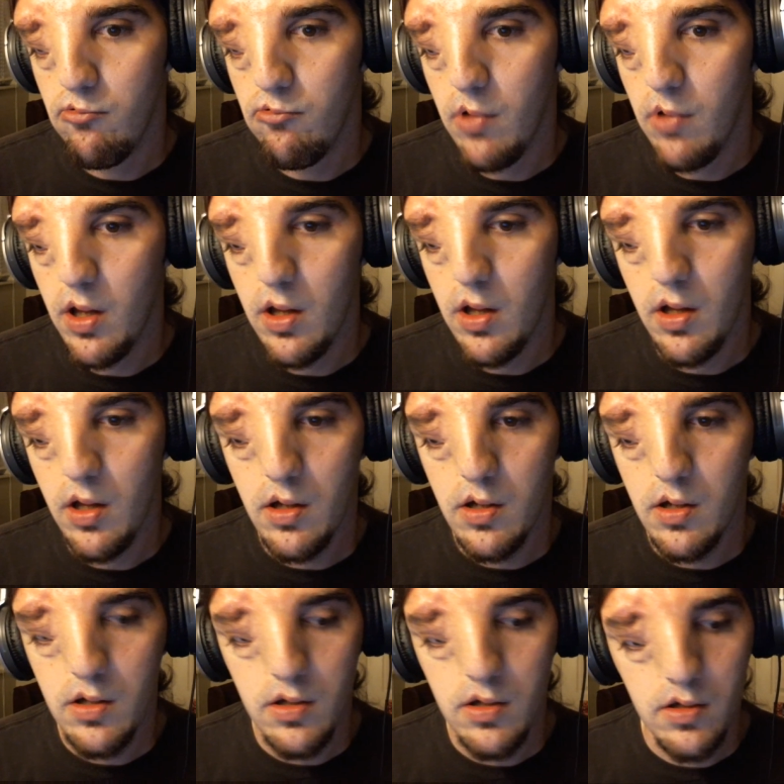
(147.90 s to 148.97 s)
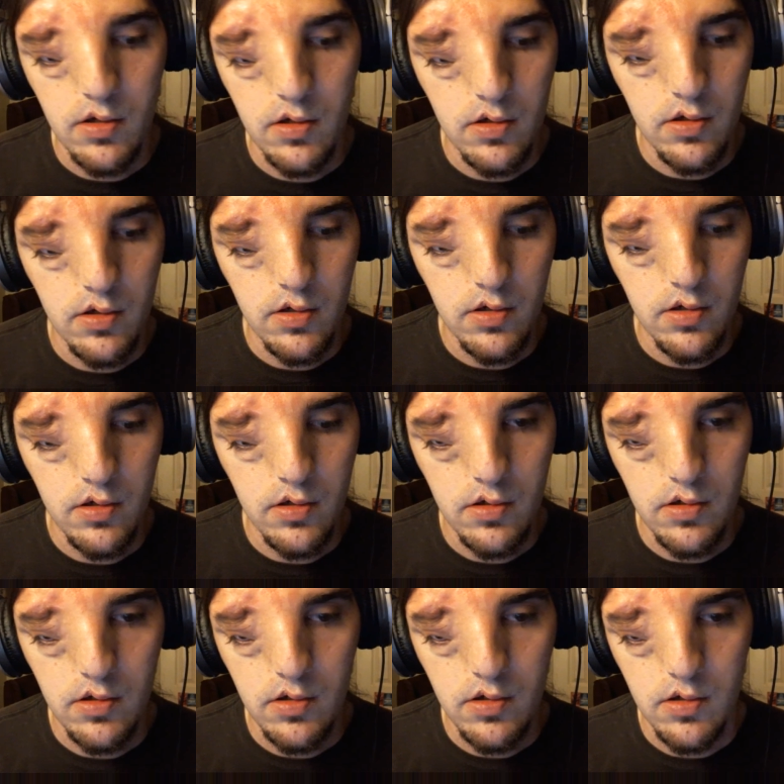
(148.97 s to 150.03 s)
That'd be stupid, but uh
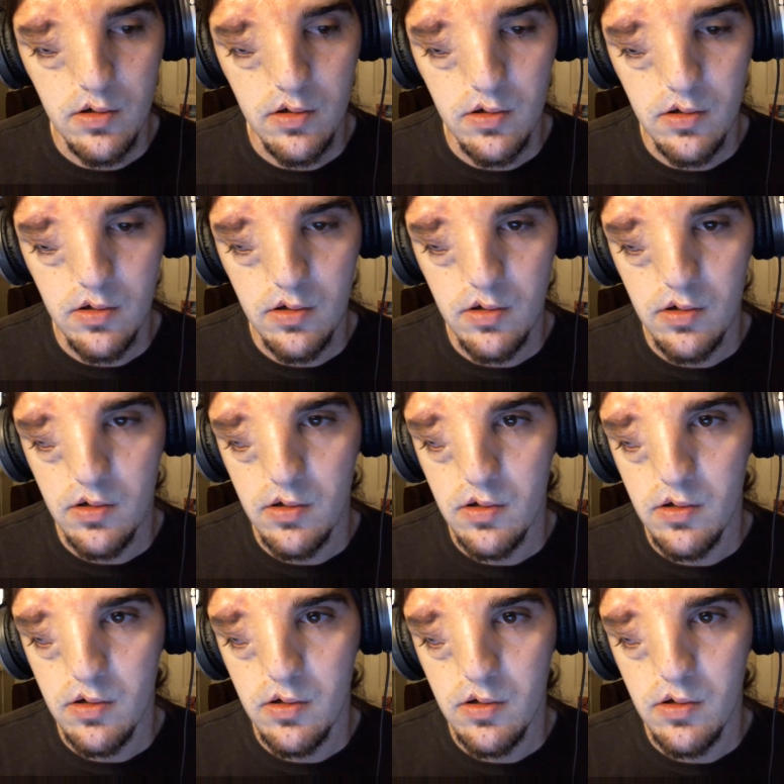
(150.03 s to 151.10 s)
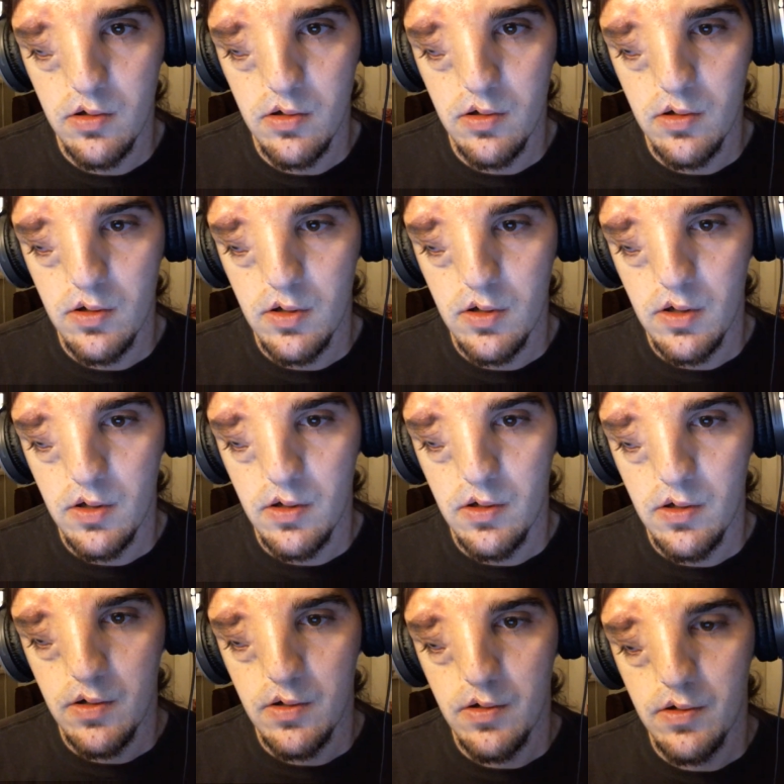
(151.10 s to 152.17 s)
I don't know. I
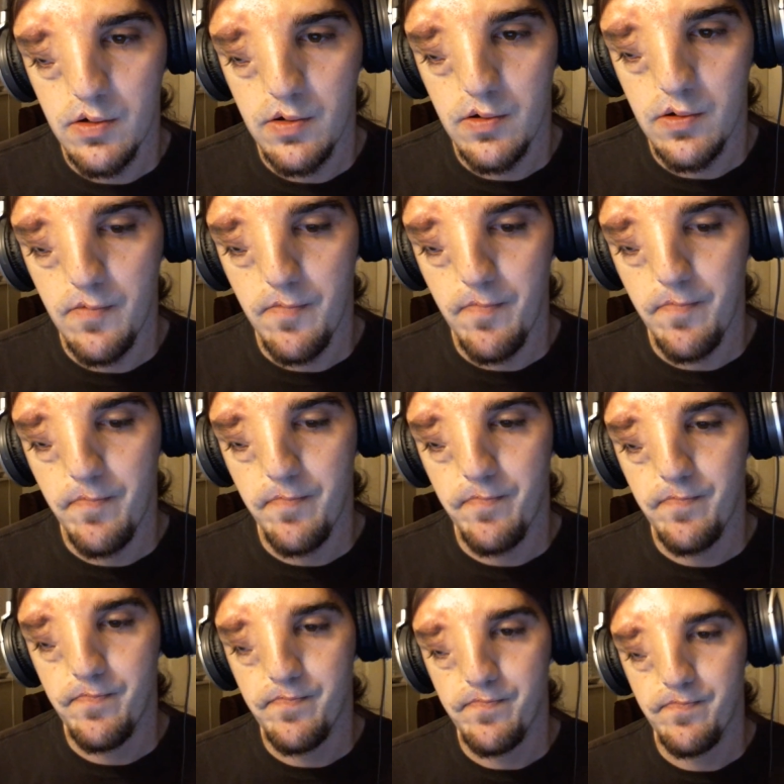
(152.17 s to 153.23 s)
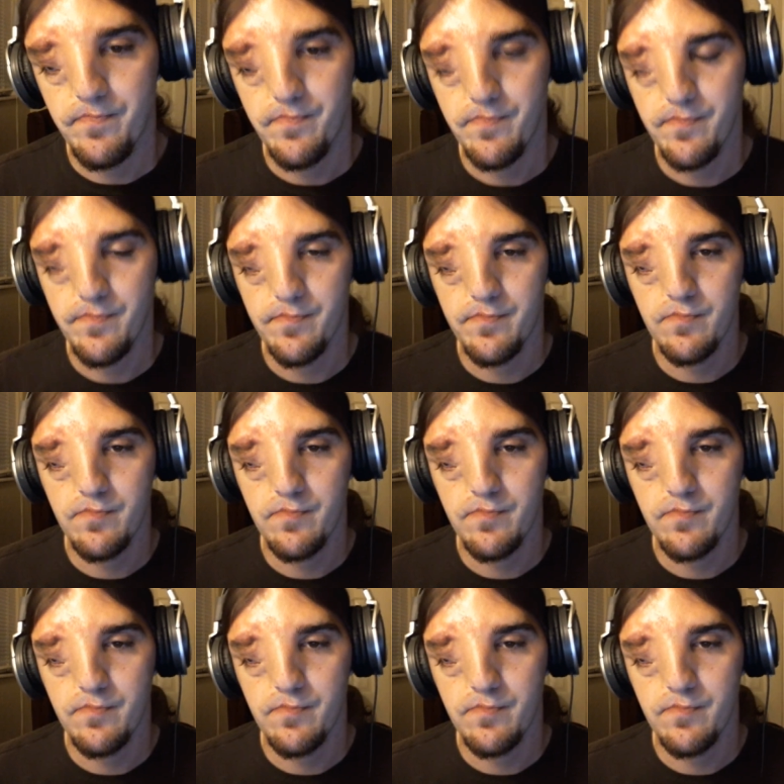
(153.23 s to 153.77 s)
thought that was too much of a coincidence.